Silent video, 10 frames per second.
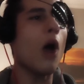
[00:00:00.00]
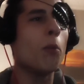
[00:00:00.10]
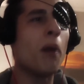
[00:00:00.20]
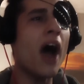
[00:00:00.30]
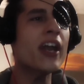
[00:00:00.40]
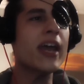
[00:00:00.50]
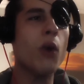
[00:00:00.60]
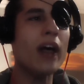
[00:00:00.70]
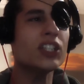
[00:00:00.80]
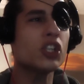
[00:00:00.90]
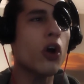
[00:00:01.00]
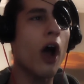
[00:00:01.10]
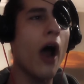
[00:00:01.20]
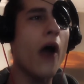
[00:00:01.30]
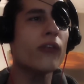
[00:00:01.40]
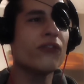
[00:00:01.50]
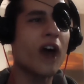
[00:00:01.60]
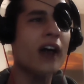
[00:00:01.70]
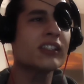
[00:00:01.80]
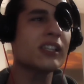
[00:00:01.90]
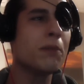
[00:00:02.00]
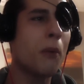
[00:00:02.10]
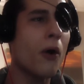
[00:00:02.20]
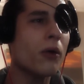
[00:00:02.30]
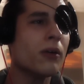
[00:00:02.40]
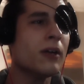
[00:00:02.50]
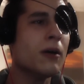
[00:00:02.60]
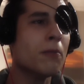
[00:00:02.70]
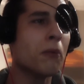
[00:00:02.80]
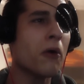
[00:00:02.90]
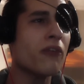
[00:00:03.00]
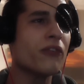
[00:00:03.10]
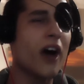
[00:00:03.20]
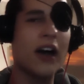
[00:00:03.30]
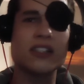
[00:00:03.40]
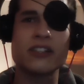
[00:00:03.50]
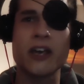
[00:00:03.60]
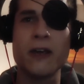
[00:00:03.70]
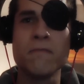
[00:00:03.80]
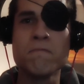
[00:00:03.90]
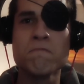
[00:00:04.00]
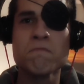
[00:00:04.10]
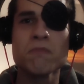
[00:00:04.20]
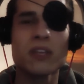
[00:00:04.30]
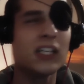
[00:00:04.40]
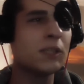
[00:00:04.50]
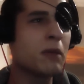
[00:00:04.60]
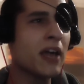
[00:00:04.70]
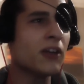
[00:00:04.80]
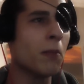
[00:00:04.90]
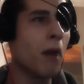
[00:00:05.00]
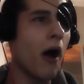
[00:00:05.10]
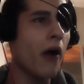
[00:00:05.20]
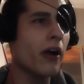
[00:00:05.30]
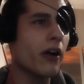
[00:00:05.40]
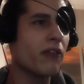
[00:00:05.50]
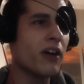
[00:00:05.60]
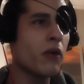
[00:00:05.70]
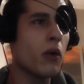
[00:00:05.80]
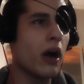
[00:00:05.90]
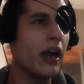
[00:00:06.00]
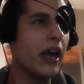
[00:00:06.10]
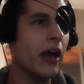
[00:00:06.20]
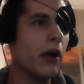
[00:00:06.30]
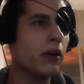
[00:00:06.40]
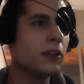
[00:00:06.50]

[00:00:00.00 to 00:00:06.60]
Oh, buddy, why did you hurt Foxy? Poor, poor Foxy. He's being the martyr of everyone here.